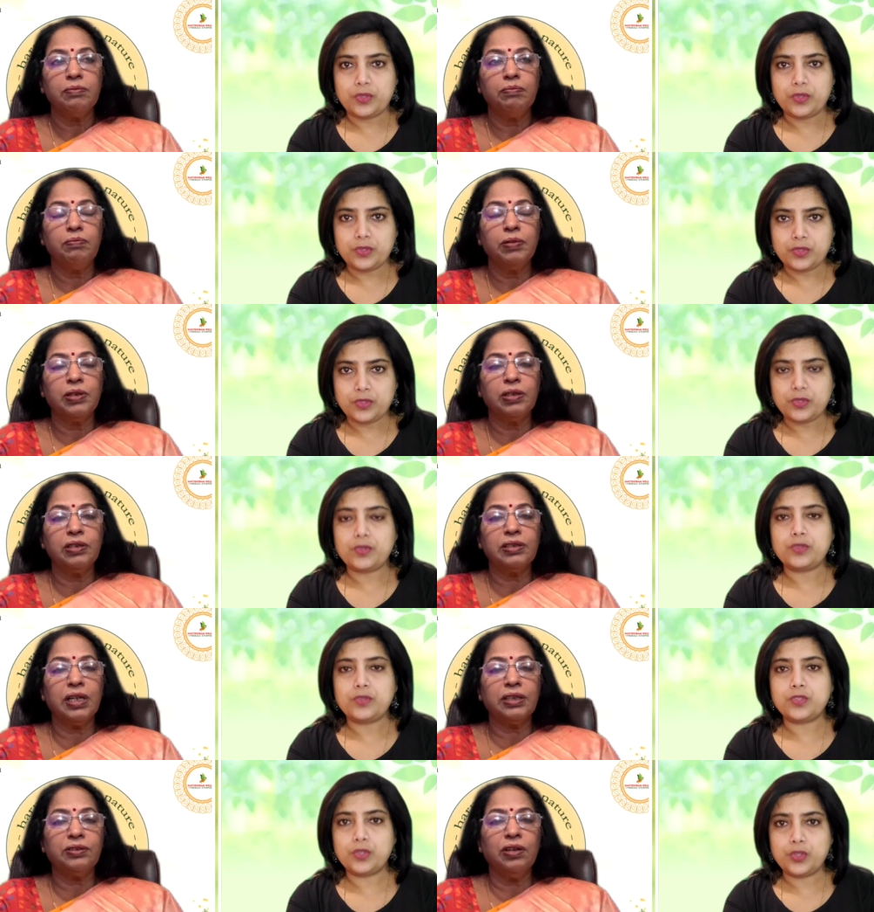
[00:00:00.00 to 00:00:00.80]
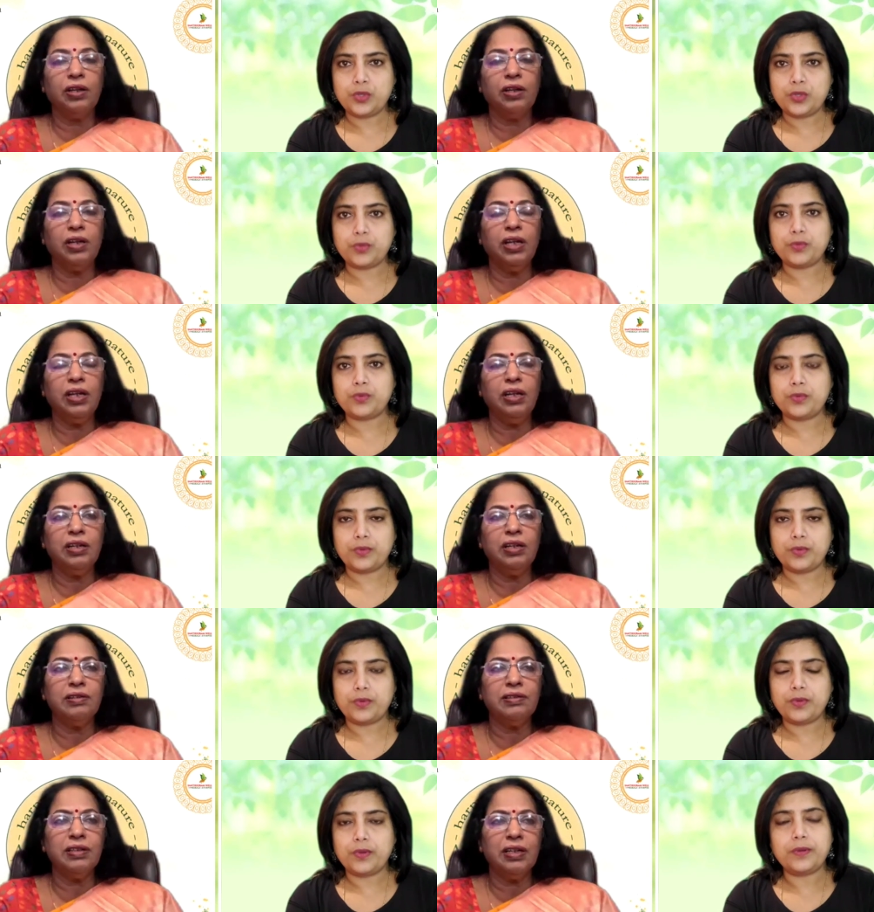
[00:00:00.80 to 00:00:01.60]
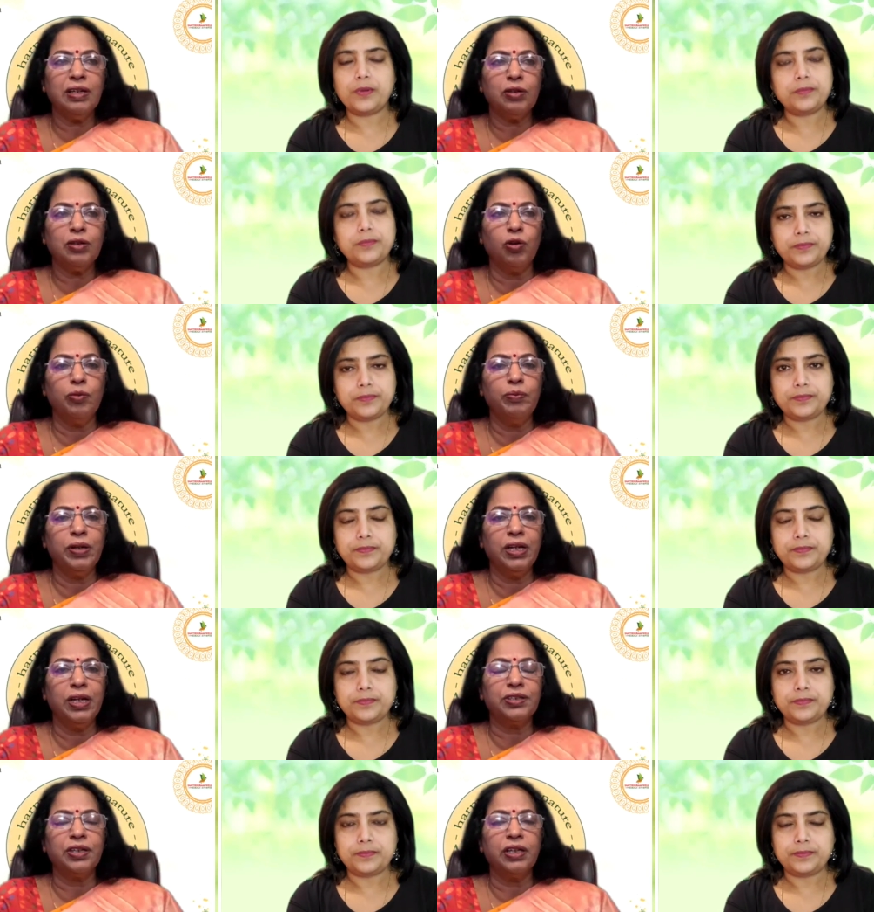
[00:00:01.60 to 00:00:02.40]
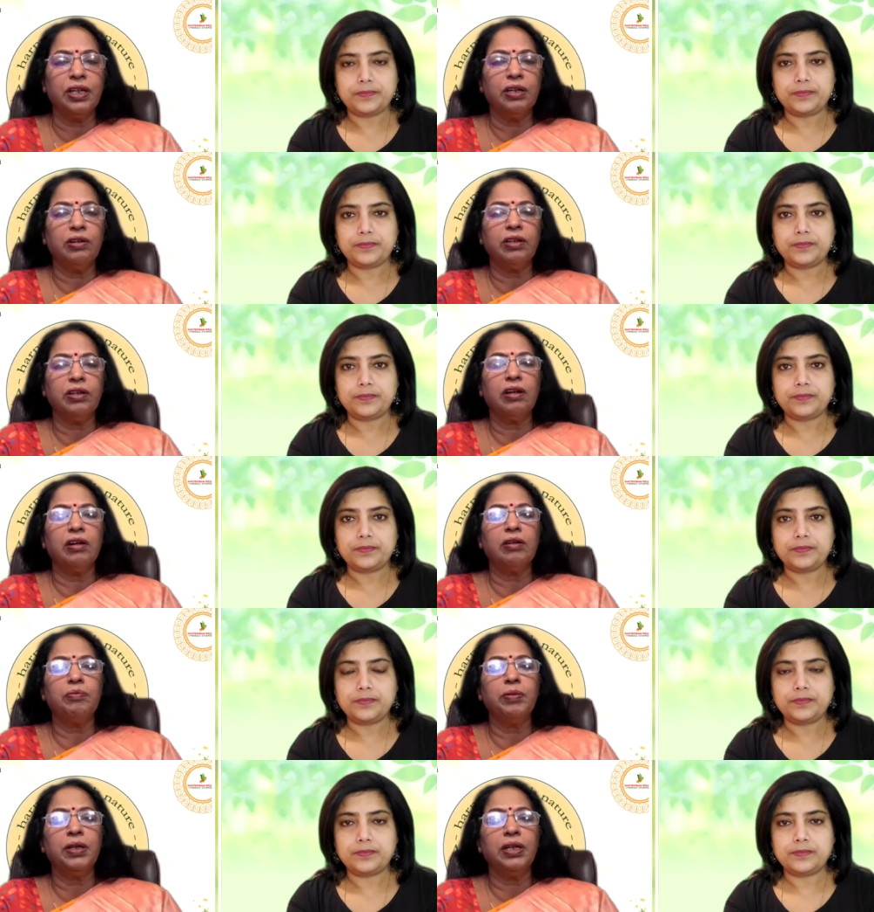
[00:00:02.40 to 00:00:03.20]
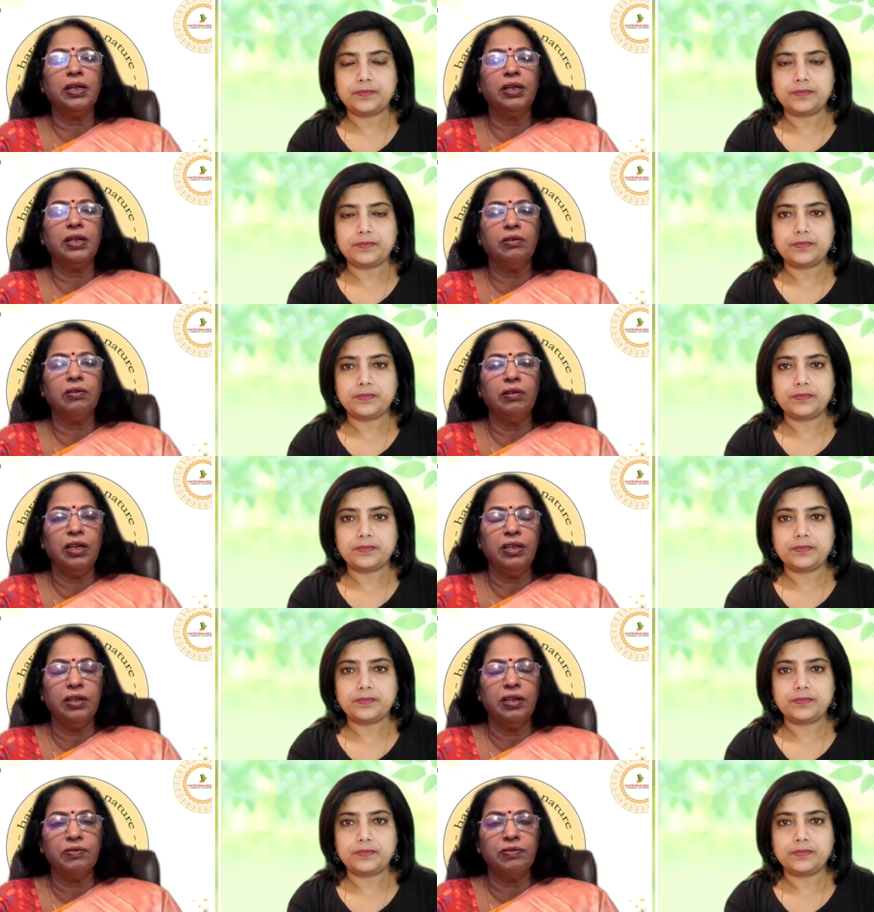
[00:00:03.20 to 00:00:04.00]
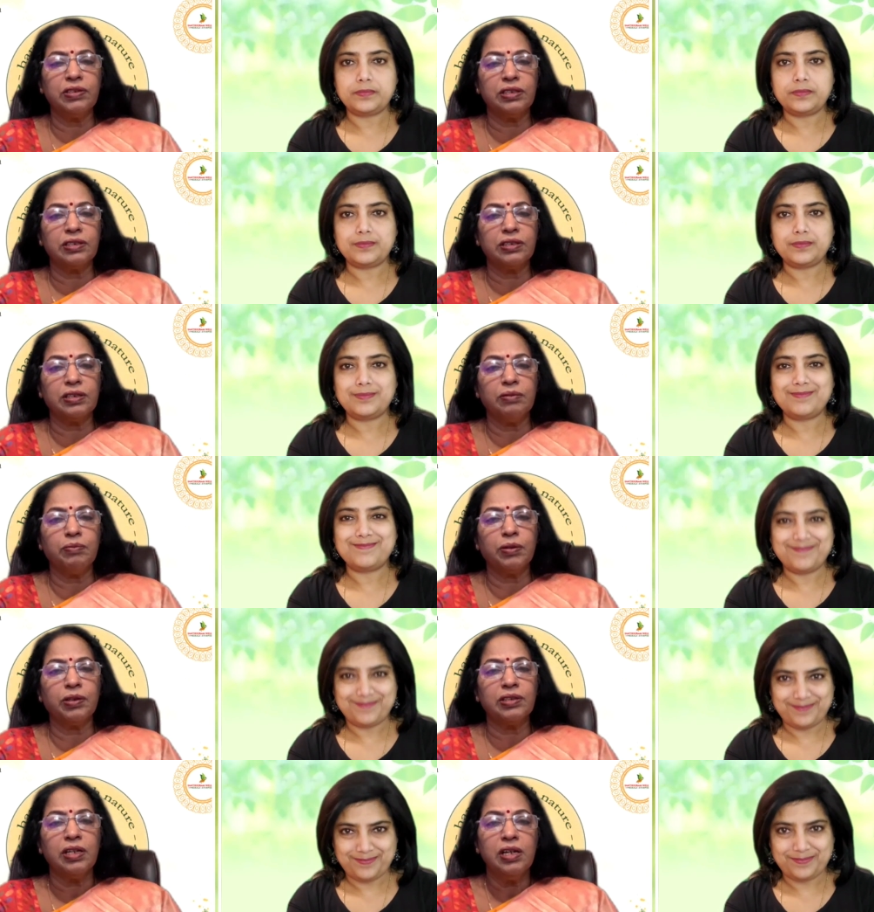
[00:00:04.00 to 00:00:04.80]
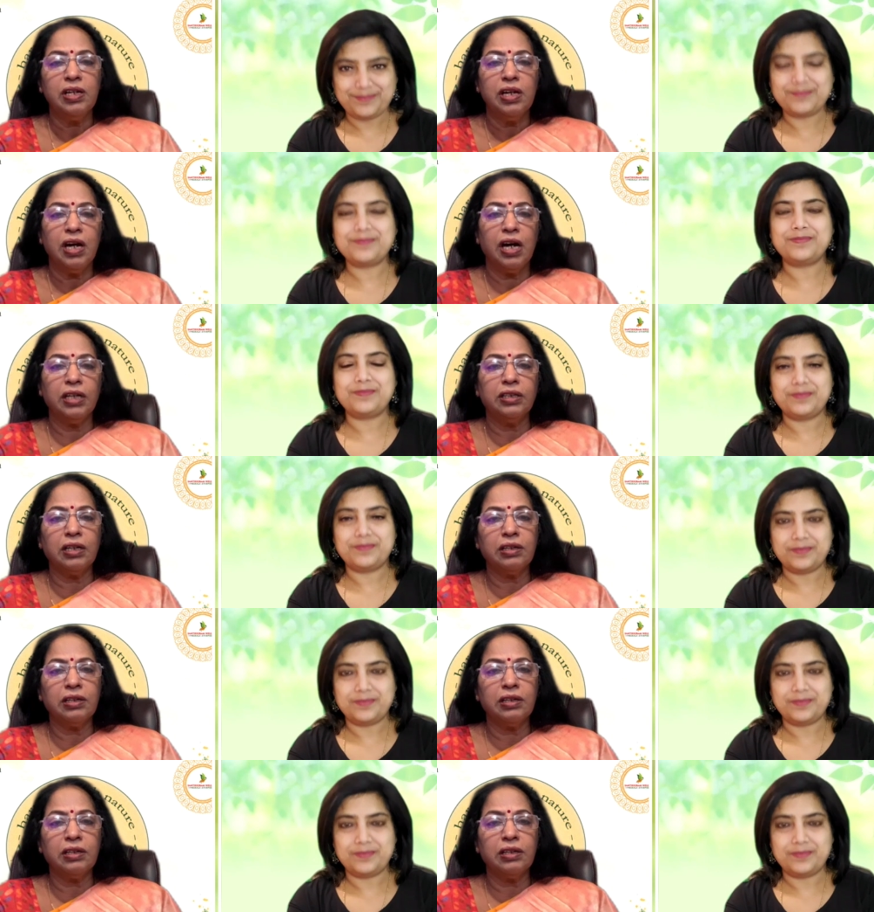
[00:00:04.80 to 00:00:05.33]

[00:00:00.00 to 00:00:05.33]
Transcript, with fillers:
Speaker 1: because actually so, it is a combination you know it cannot be only nervous system because mm -hmm.